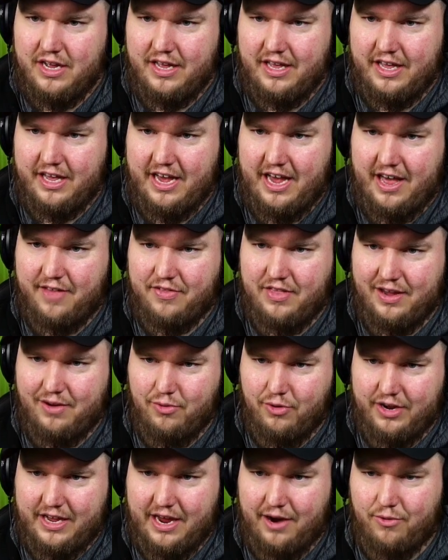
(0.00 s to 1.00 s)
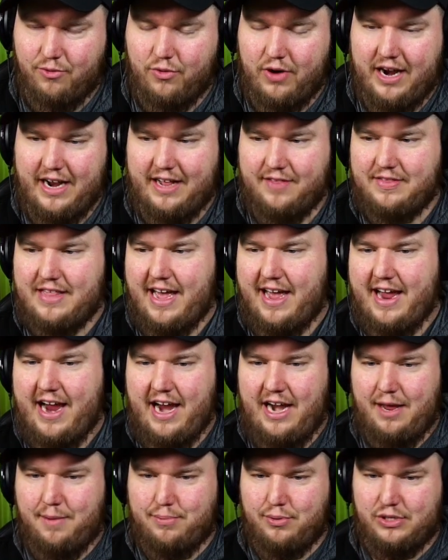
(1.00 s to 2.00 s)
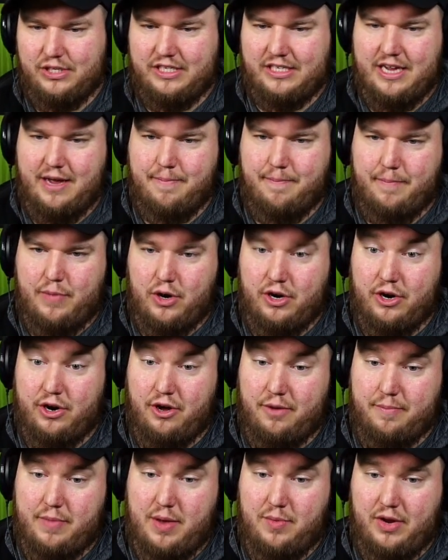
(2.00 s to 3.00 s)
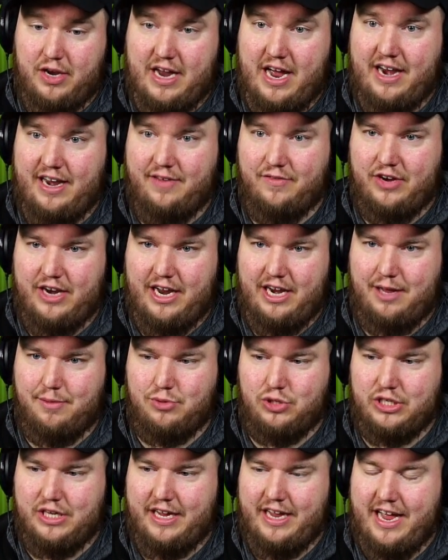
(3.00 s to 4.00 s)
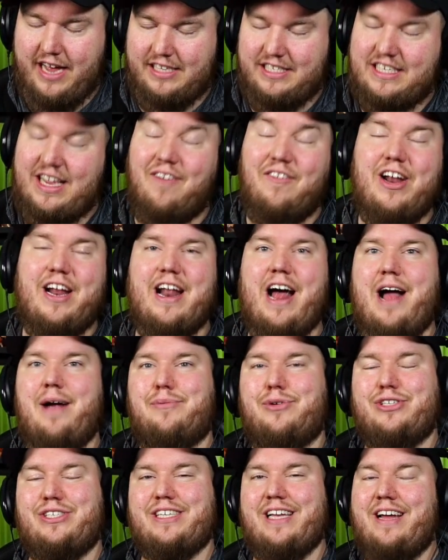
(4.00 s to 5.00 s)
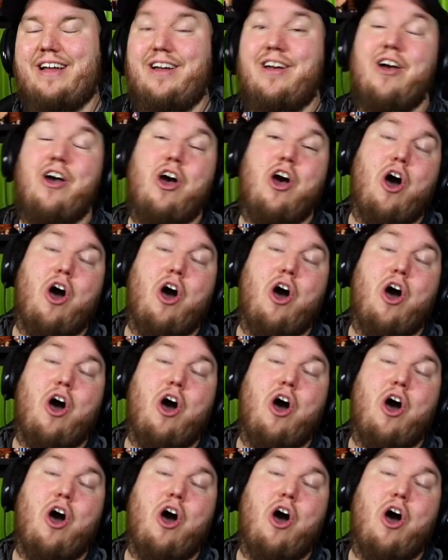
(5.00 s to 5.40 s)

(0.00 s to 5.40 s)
Yeah, I think we'll get right at that 80% mark. Oh, maybe not even 80%. Yeah, 79%.